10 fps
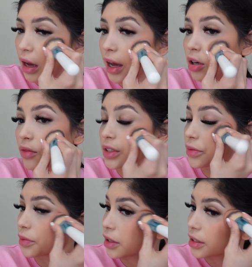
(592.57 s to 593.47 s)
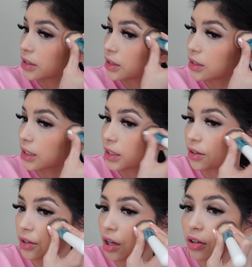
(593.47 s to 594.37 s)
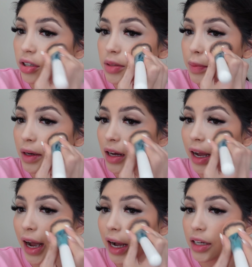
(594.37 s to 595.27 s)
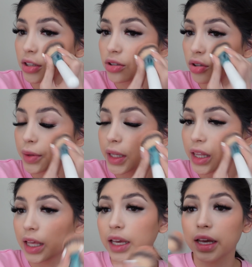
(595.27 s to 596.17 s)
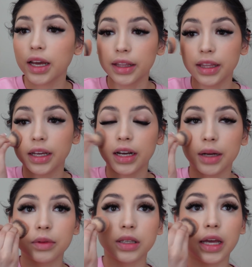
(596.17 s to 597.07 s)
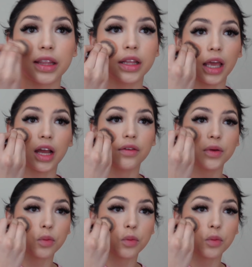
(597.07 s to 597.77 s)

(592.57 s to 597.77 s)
I don't know if it's worth $600, but I actually do really like it. I think I'm getting the hang of it